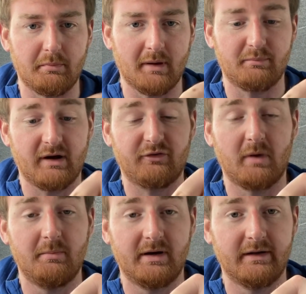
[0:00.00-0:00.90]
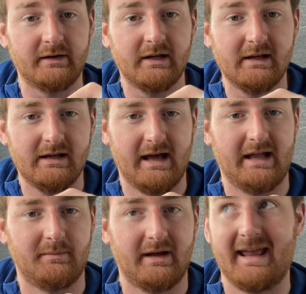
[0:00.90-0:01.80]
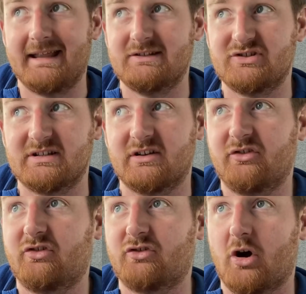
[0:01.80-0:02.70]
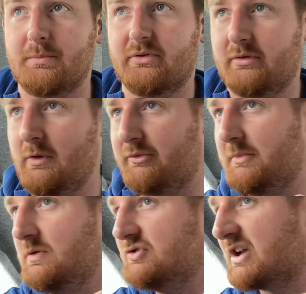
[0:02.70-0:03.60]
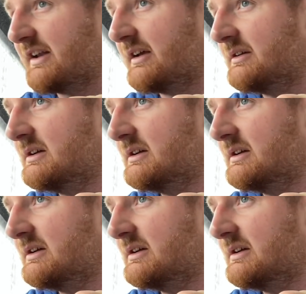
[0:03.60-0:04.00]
press my button and my engine stops. So it's moon shadow.